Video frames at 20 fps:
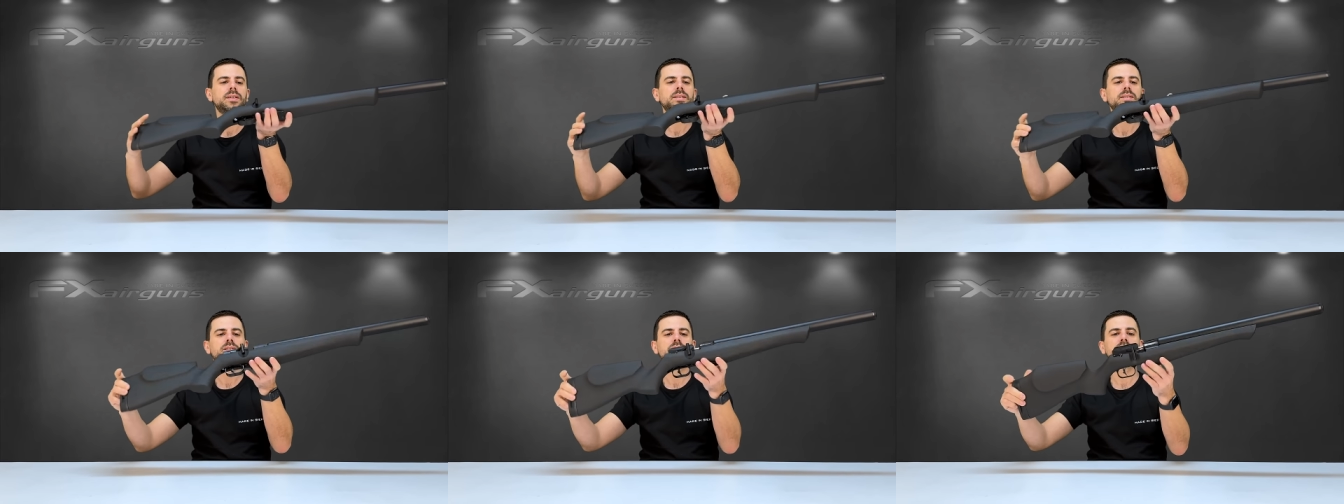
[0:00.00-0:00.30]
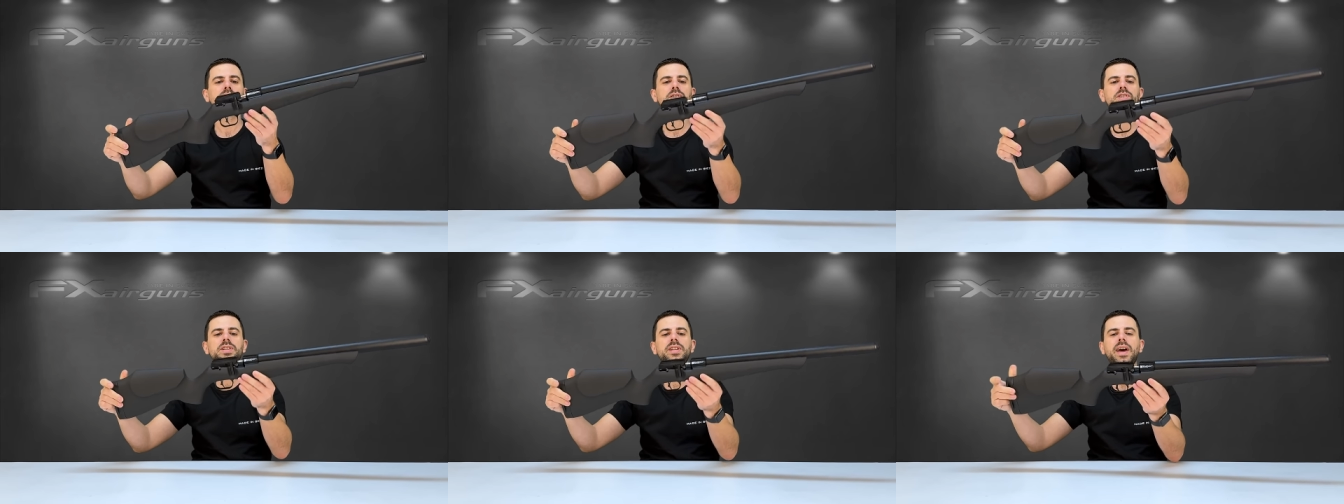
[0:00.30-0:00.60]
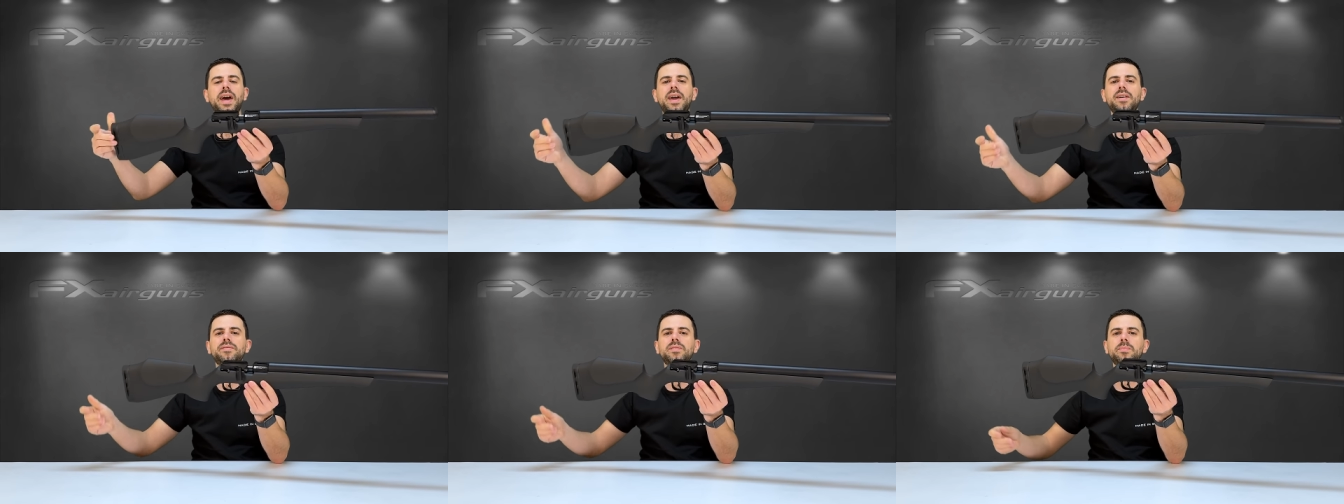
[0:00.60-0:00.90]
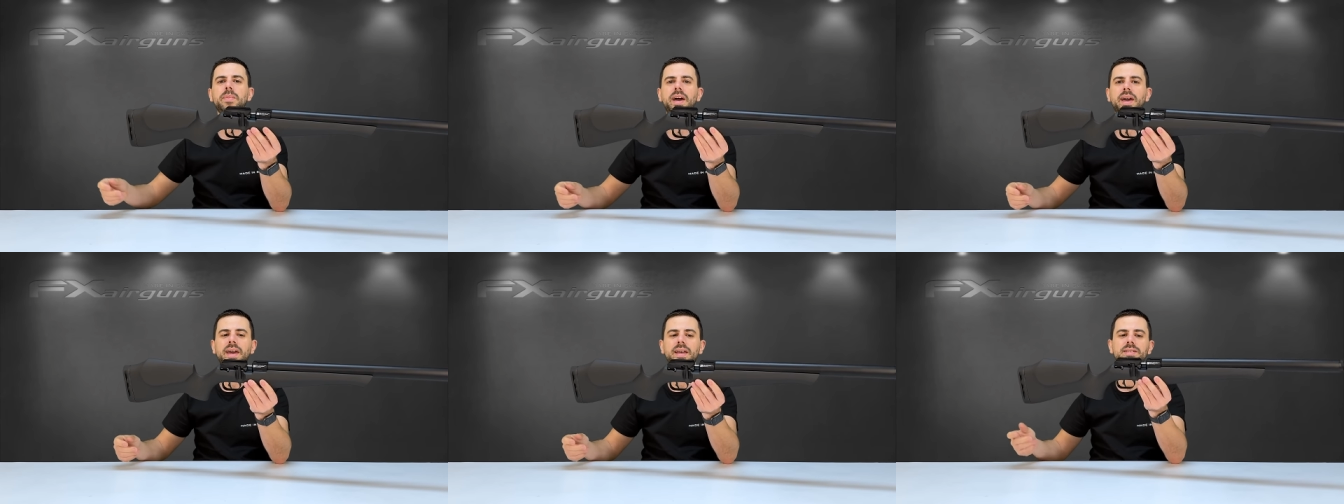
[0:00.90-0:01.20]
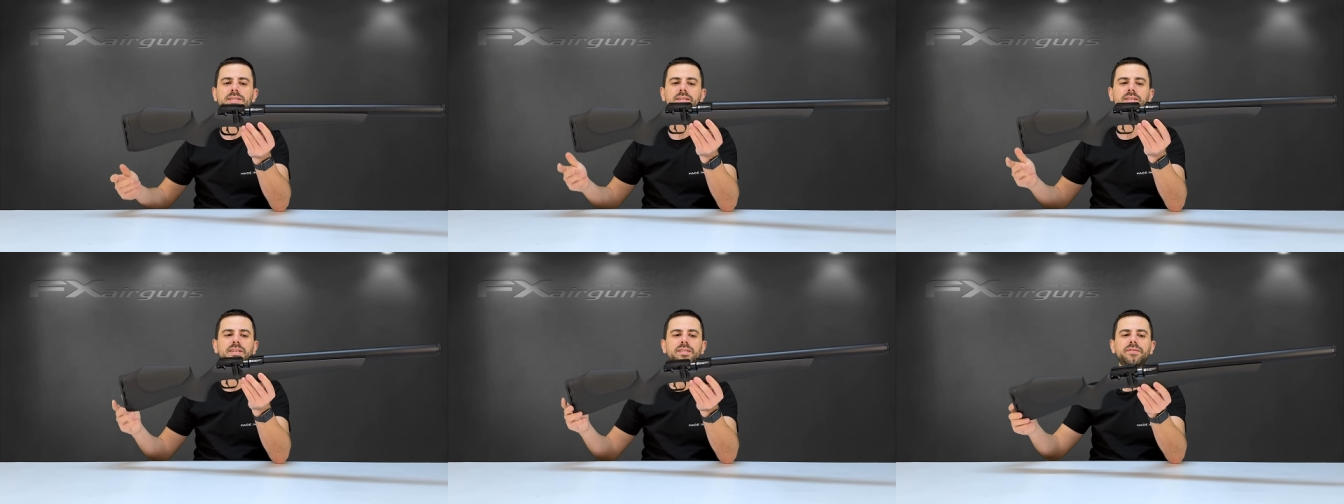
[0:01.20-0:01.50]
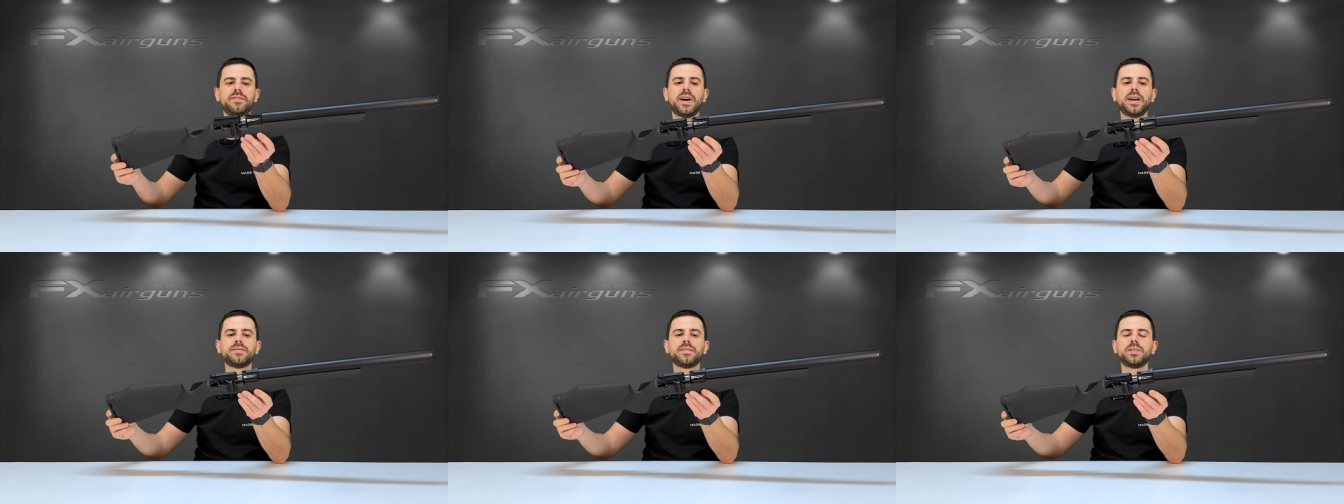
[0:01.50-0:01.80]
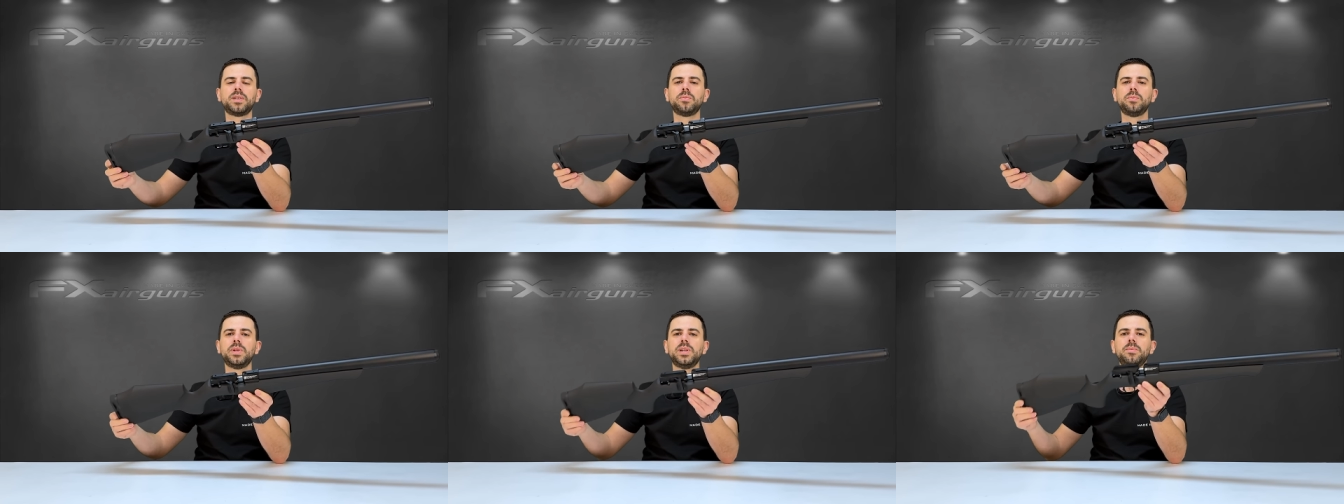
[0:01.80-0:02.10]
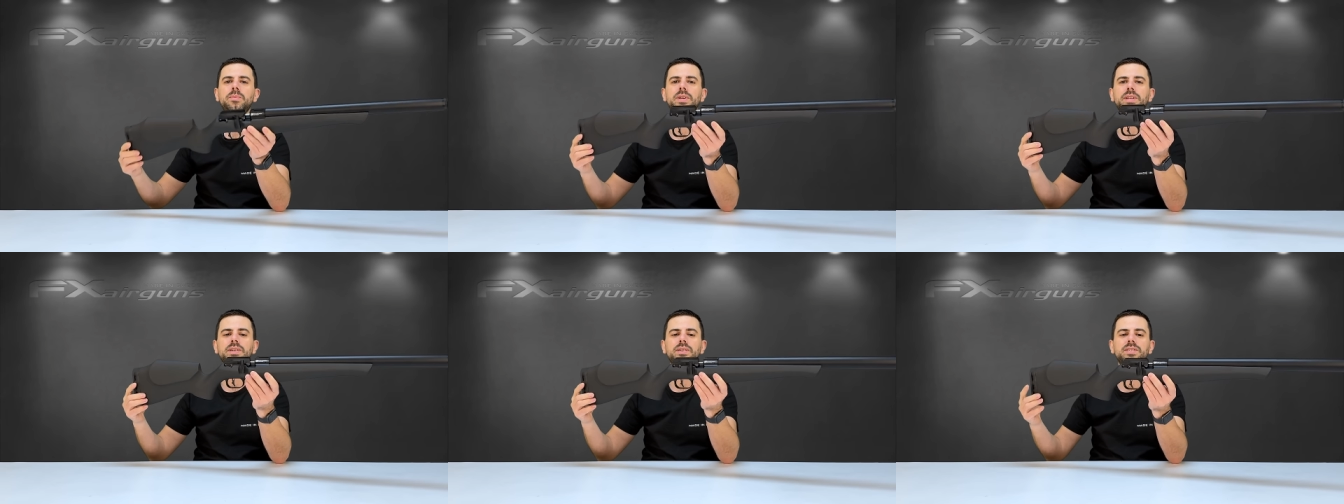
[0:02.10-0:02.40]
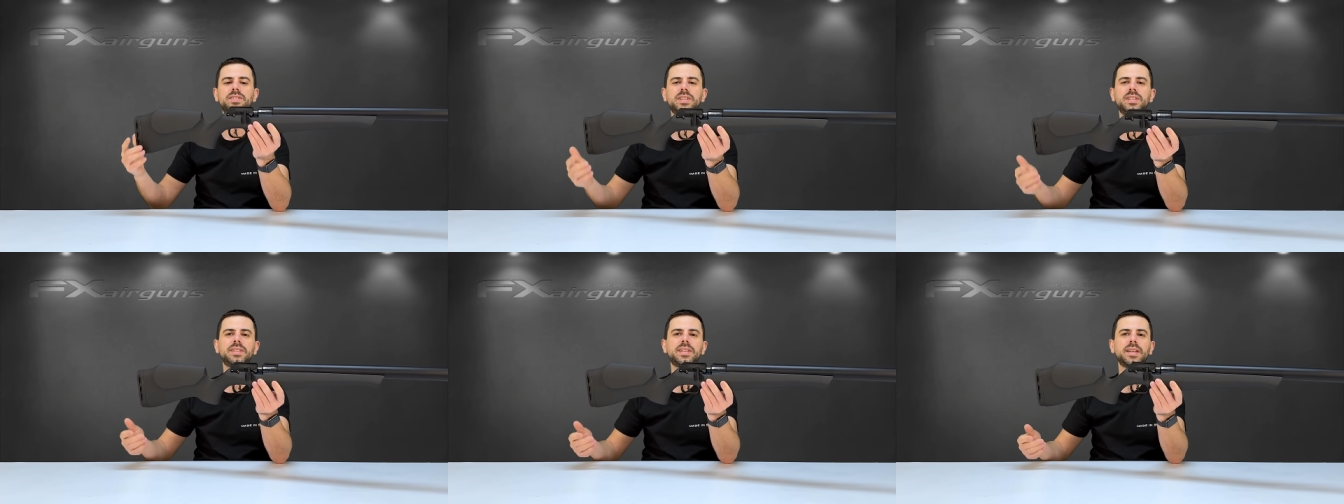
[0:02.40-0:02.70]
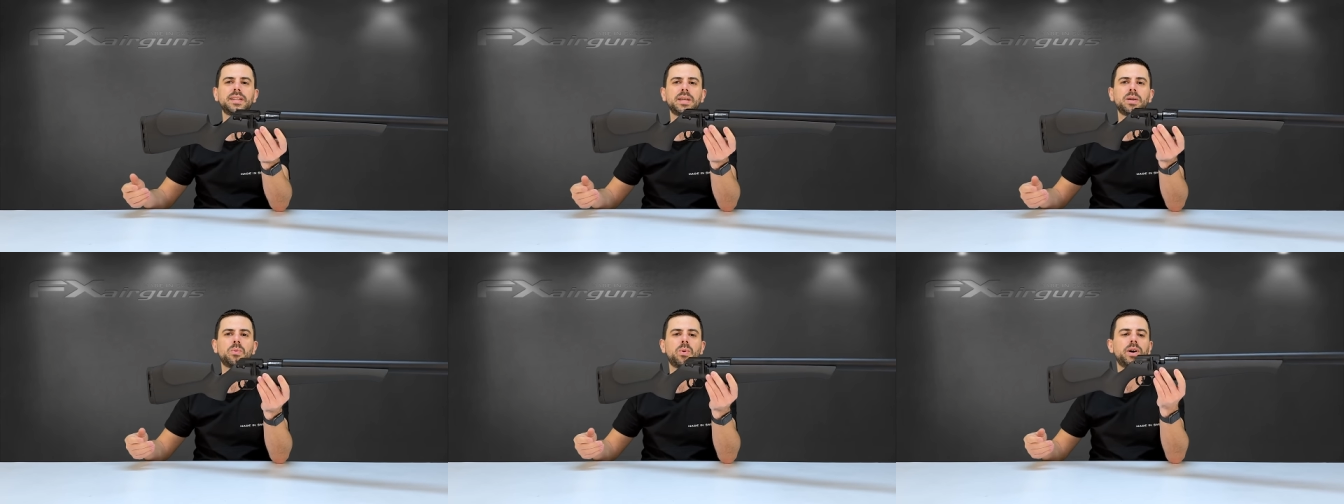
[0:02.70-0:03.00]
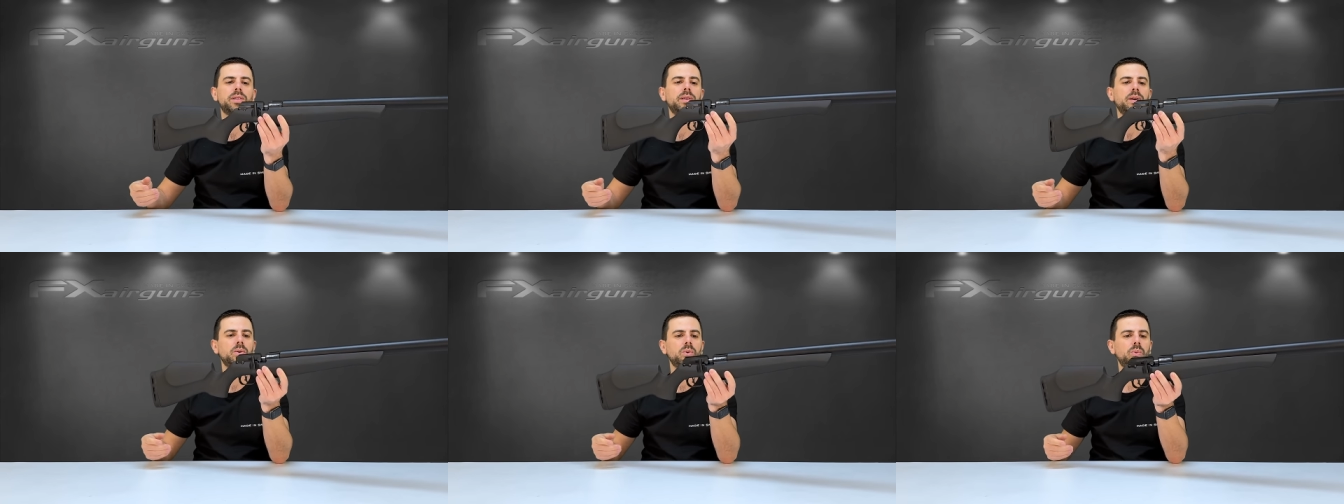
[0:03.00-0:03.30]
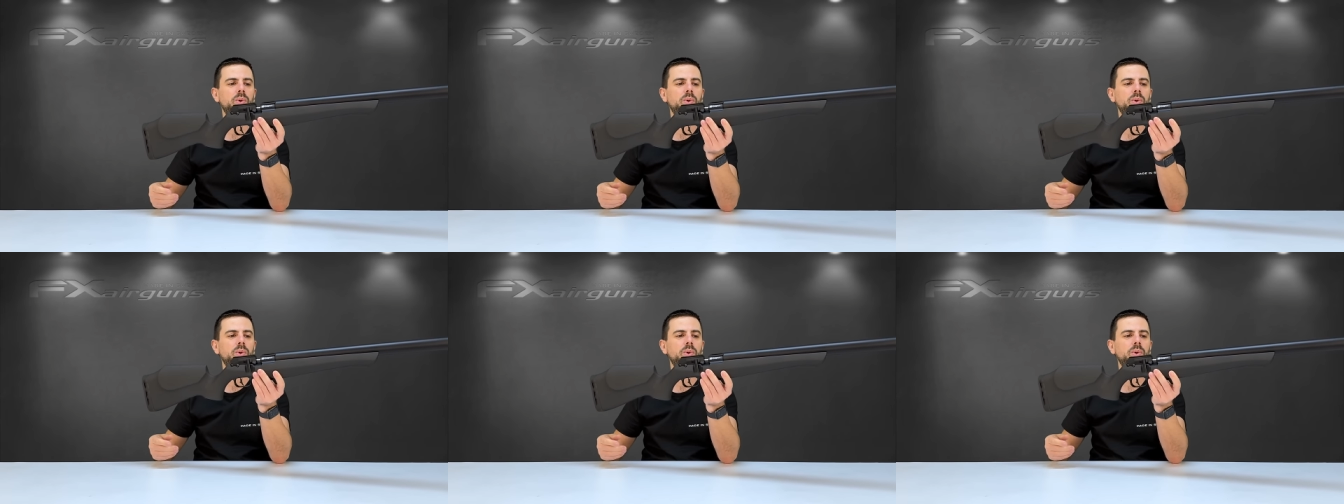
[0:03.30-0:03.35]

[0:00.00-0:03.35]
The version I have in my hands, the five hundred millimeter synthetic one,